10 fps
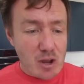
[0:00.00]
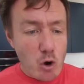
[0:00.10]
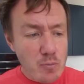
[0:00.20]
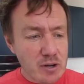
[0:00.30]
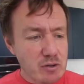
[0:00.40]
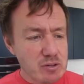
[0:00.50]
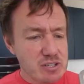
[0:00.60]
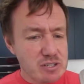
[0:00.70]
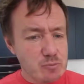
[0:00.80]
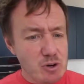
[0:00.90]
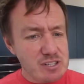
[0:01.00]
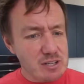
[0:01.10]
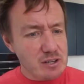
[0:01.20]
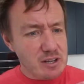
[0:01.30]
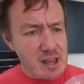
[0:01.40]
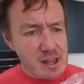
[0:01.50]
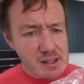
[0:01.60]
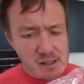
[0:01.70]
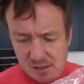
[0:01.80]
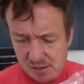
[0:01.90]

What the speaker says: Oh my gosh, why does it look like that?